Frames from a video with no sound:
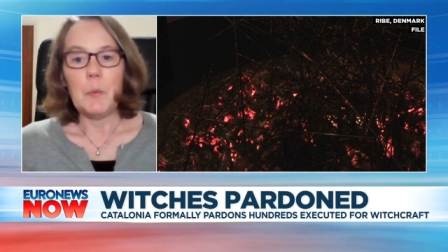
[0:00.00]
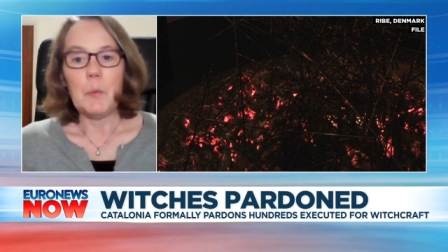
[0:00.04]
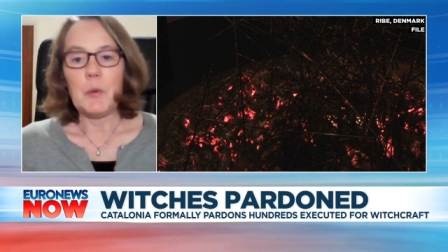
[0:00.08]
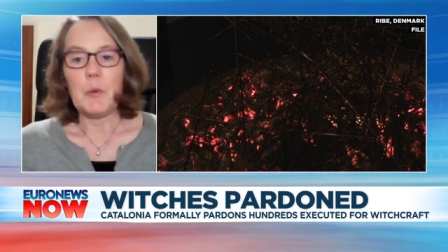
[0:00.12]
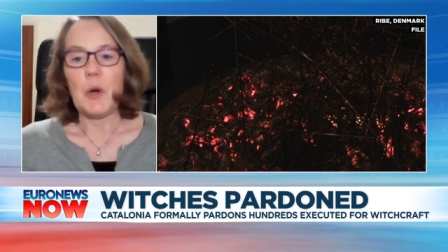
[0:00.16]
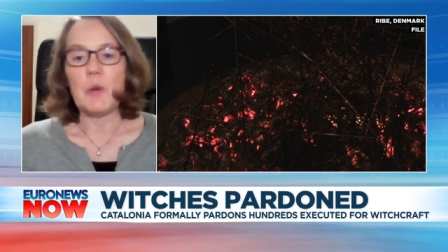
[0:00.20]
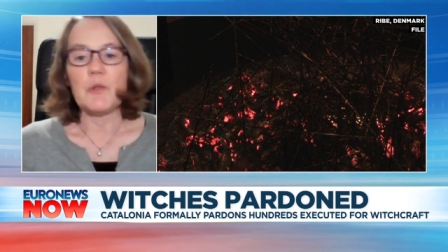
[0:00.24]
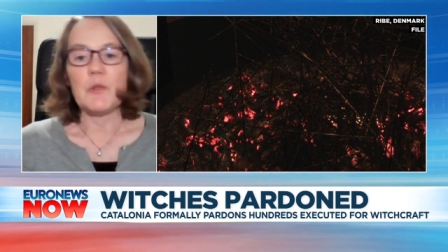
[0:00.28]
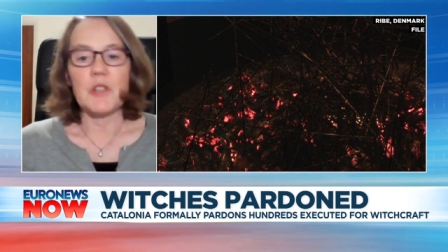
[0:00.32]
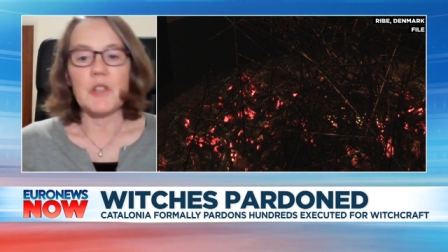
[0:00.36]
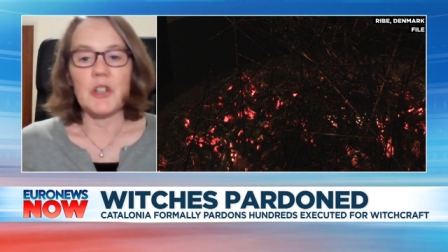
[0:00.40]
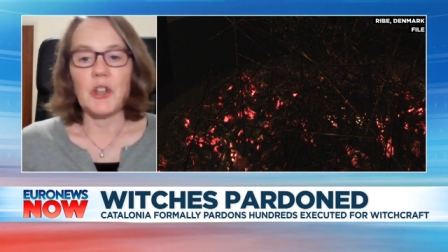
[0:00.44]

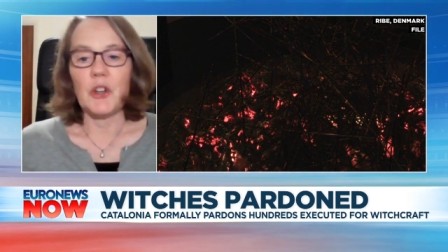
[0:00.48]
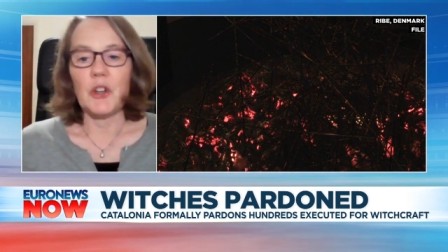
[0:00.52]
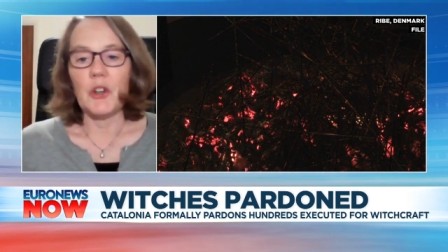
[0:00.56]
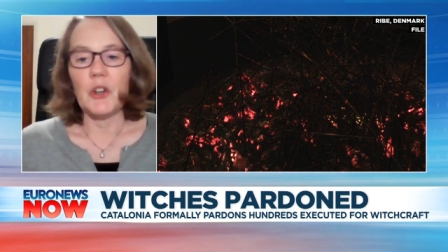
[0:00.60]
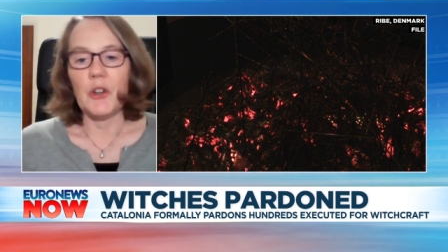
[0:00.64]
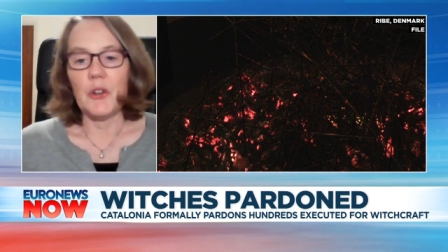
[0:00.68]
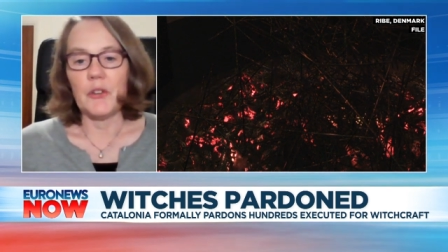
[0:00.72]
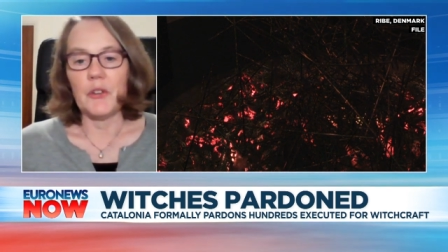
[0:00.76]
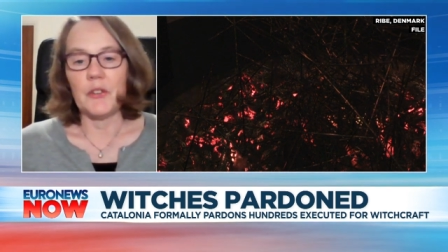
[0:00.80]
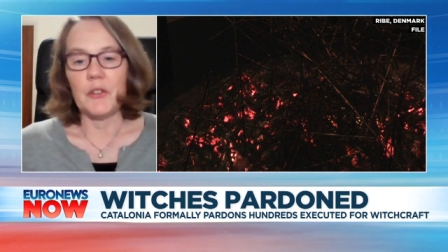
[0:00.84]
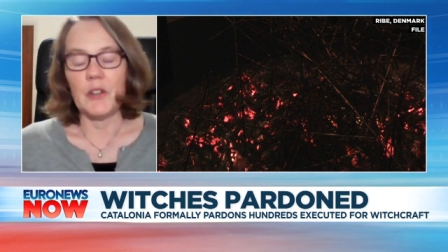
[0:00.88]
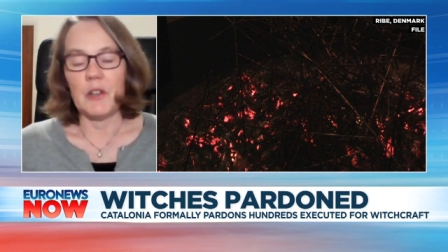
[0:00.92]
prone to
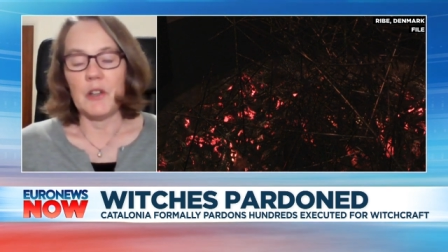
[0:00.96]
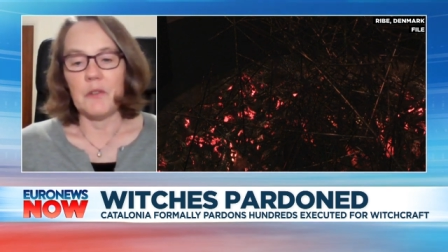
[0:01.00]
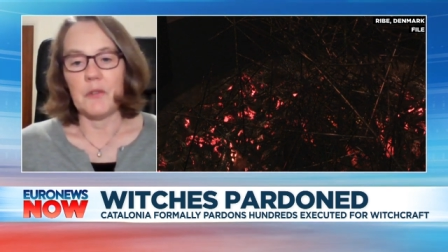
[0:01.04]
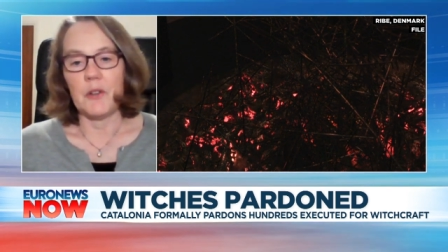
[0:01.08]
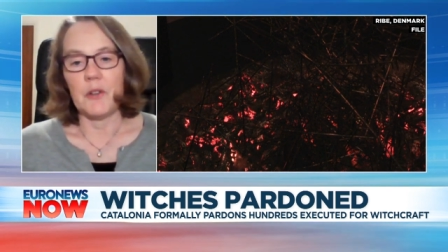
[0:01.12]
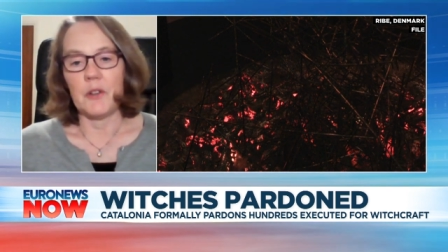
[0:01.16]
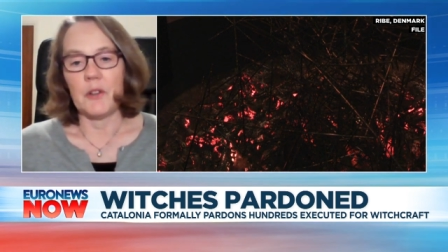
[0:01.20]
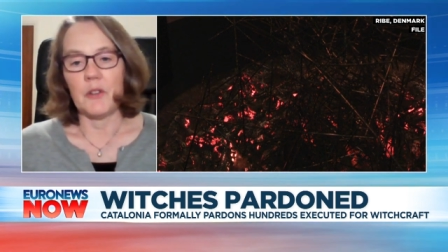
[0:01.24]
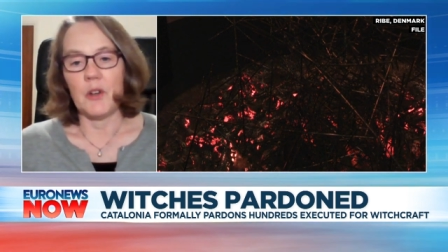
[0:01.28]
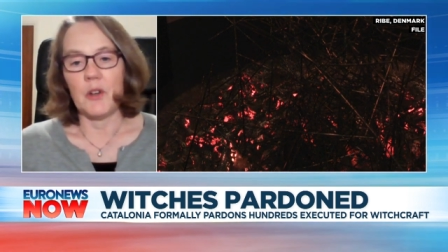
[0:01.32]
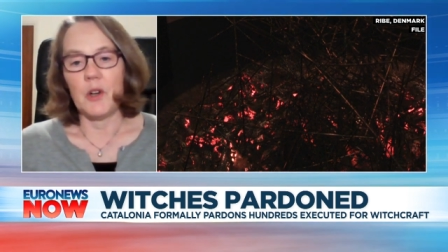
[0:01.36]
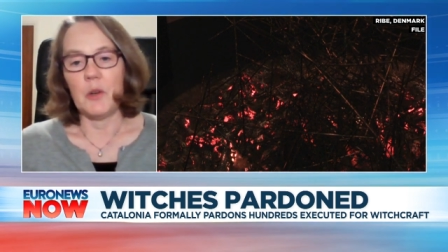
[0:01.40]
cursing,
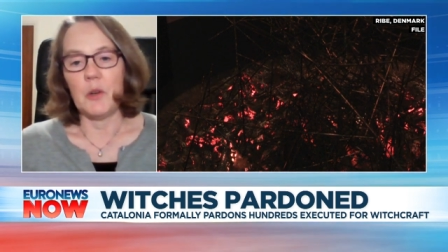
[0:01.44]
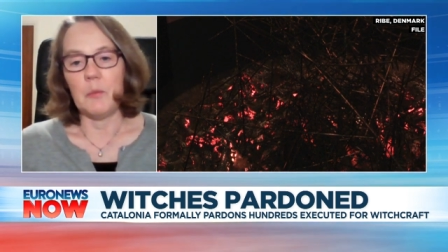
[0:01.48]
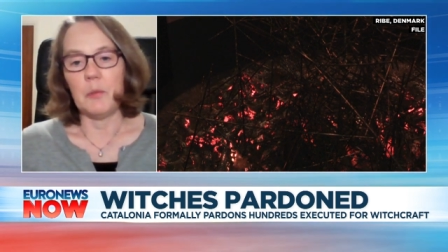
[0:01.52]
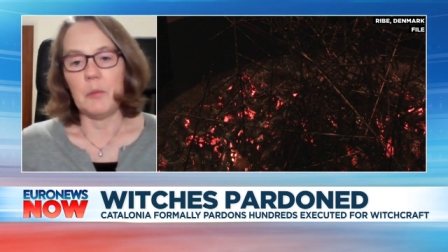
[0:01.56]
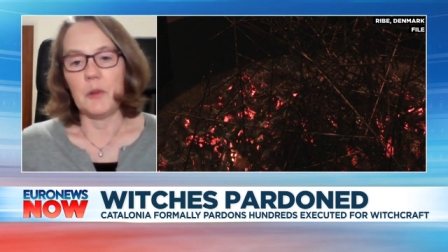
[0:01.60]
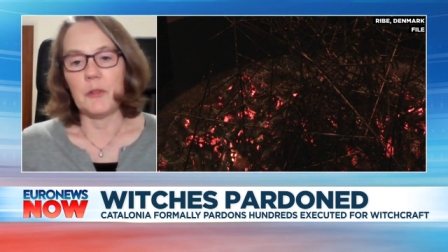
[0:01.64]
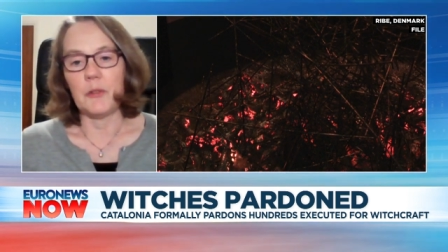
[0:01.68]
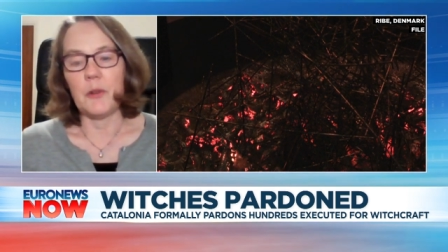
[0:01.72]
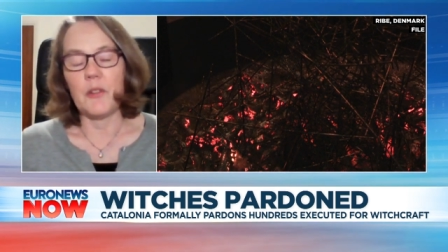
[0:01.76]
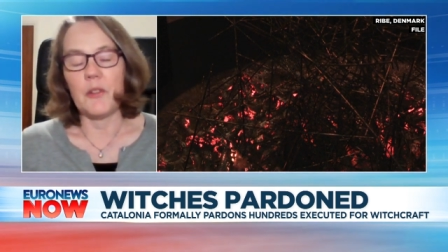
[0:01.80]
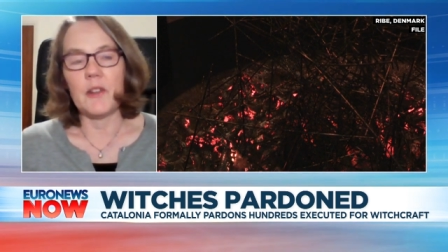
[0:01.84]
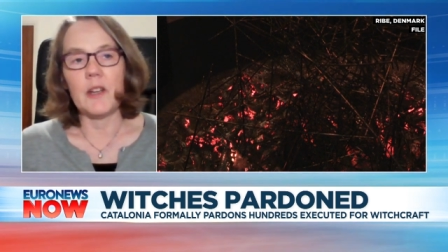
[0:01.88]
for
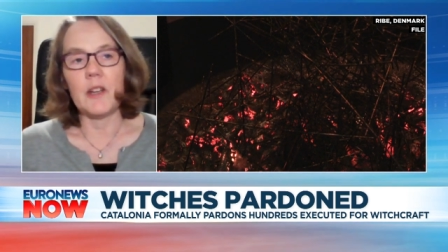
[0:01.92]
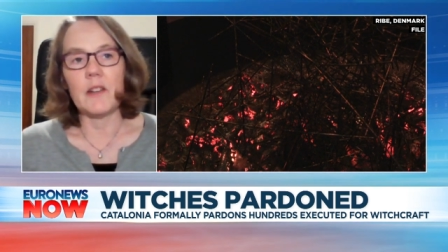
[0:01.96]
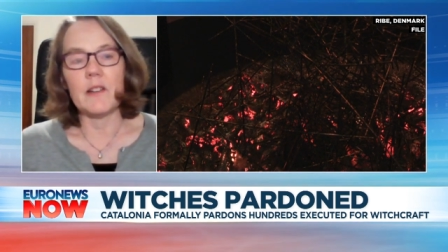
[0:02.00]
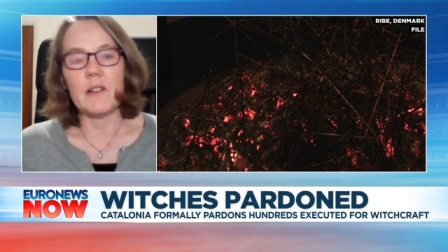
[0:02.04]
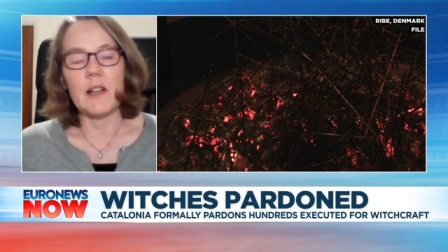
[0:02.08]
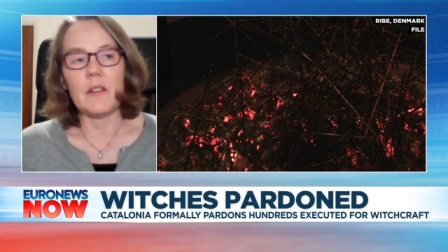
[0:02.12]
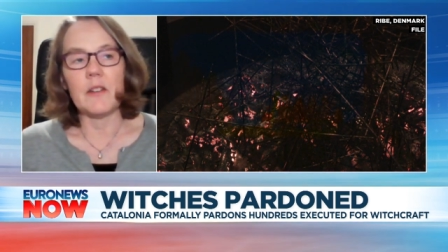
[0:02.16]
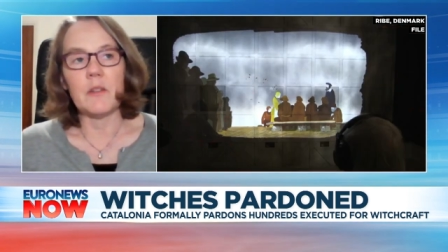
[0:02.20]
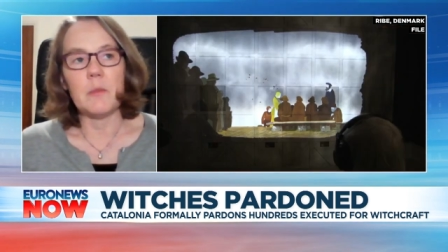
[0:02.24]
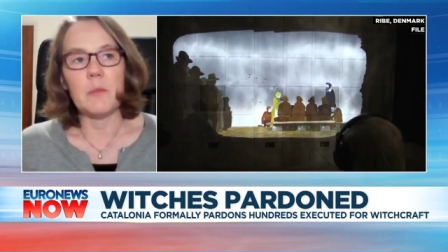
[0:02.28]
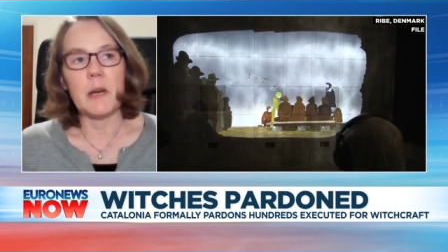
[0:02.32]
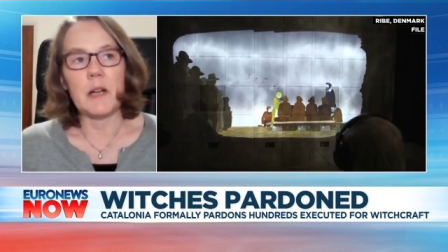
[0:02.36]
example. So I think it's
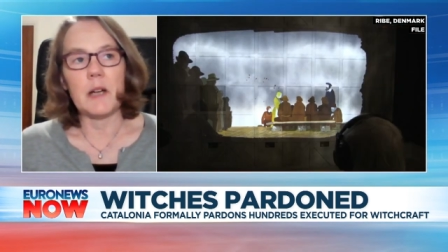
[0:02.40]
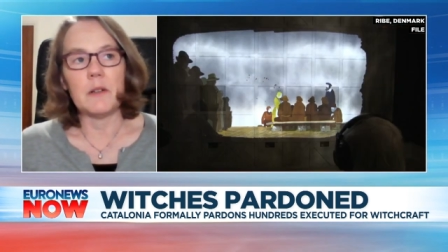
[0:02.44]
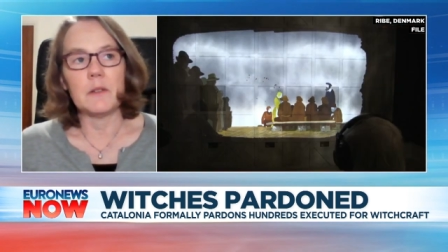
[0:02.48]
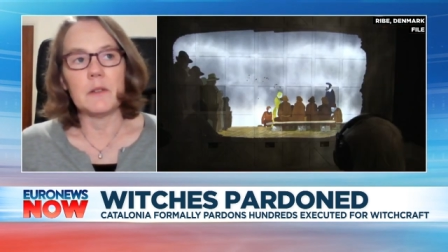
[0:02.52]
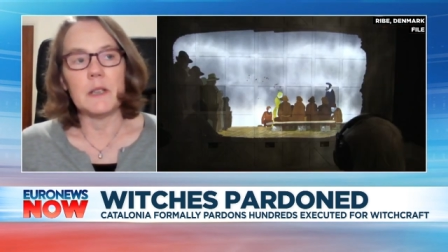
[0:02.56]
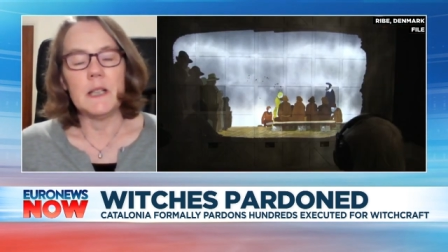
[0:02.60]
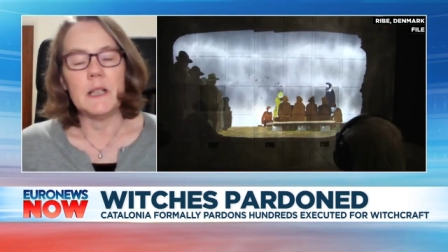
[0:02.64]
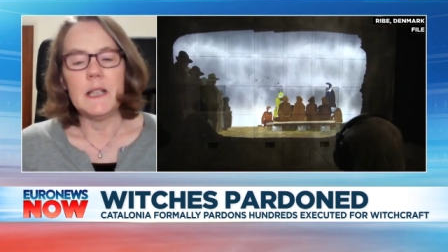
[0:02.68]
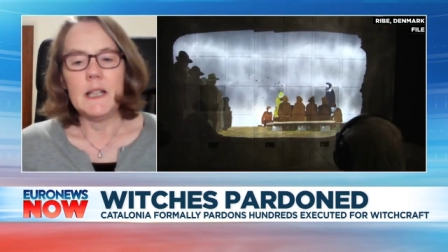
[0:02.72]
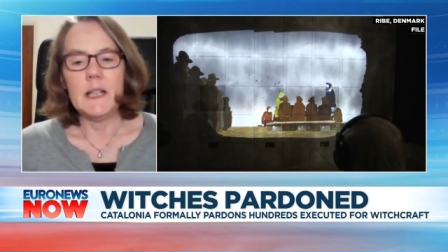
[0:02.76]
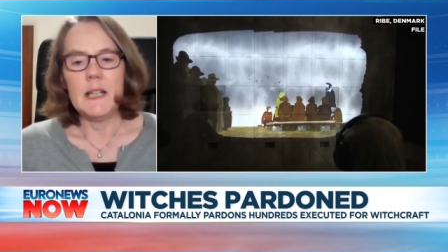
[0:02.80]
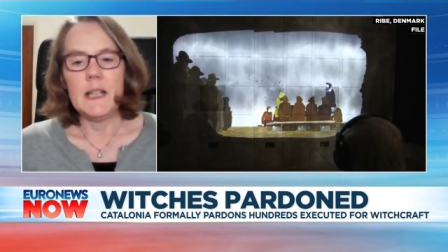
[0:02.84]
less about